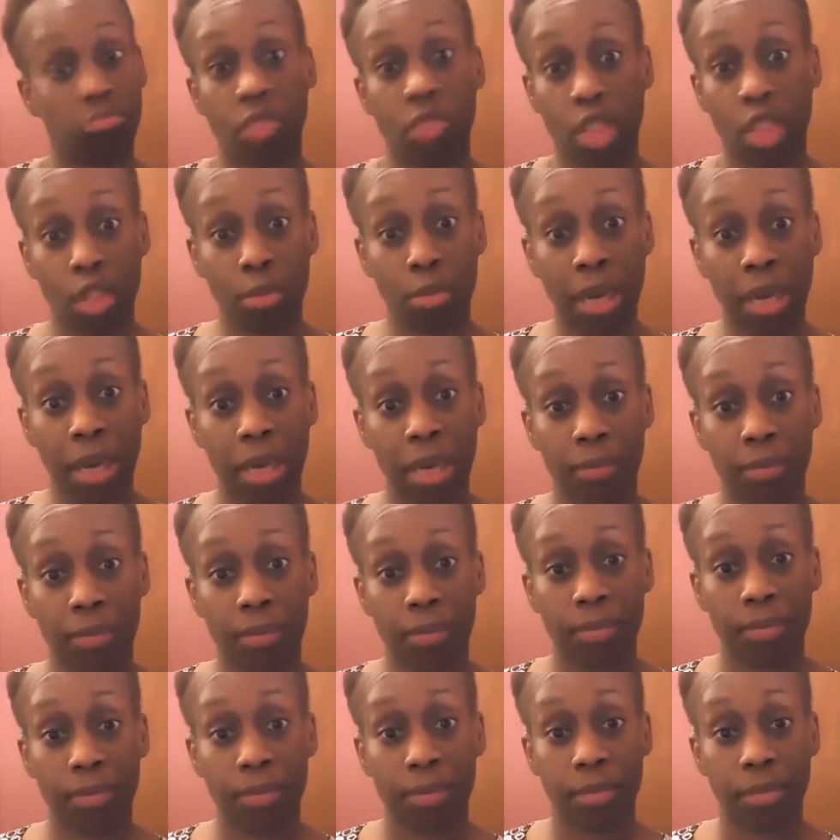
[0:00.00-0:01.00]
3.
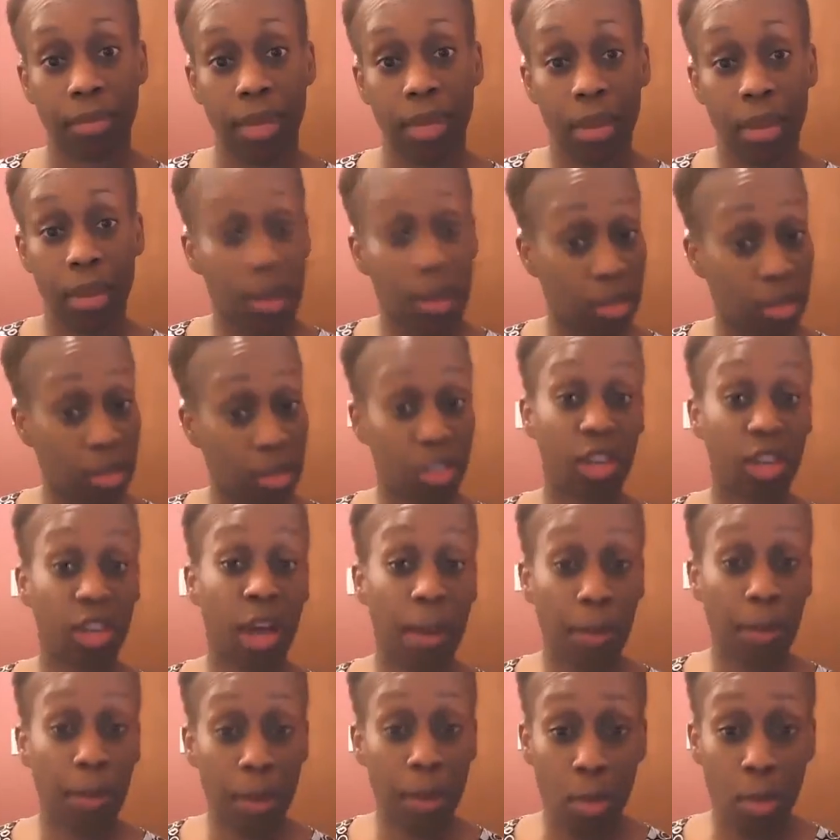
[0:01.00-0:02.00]
There's a
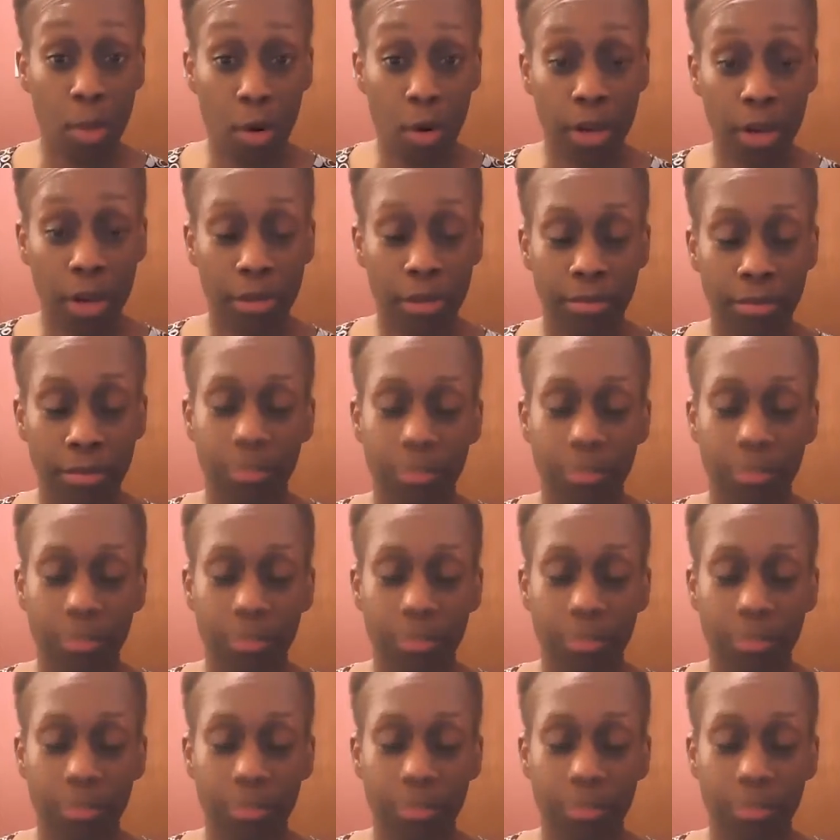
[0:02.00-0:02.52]
couple more,